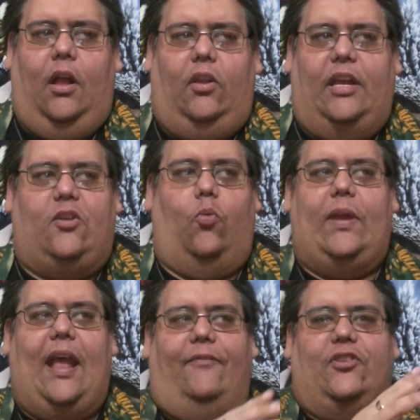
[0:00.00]
Like,
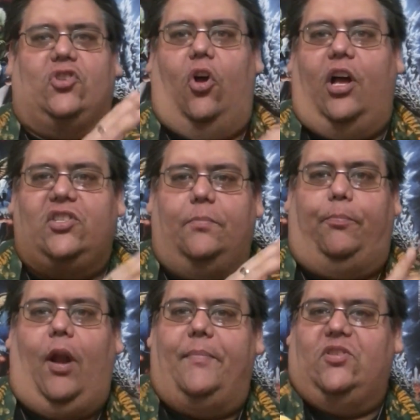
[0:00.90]
we have this awesome
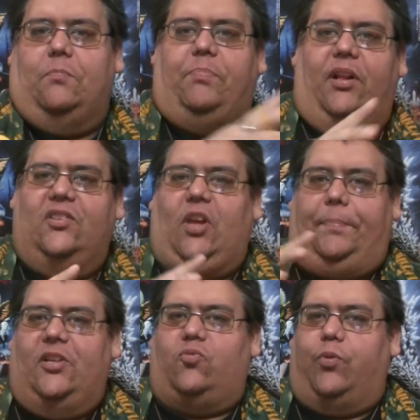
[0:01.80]
premise, it builds
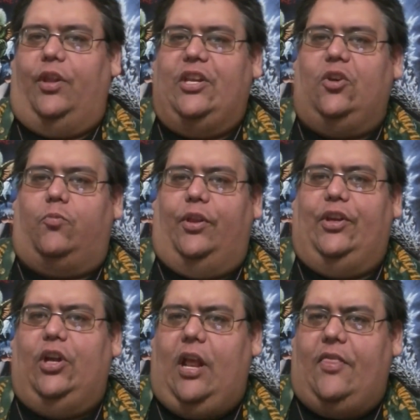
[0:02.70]
up, gets really good,
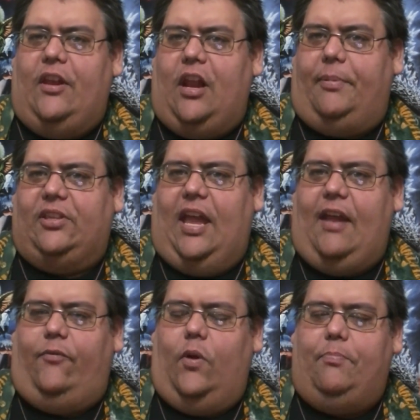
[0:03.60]
and then at about the
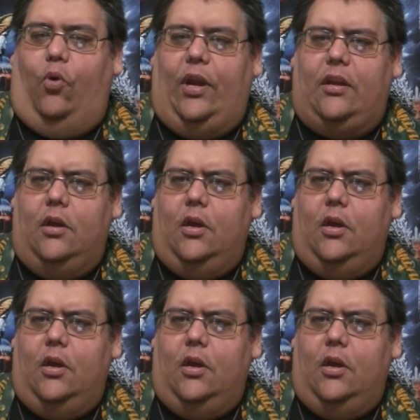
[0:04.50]
halfway point,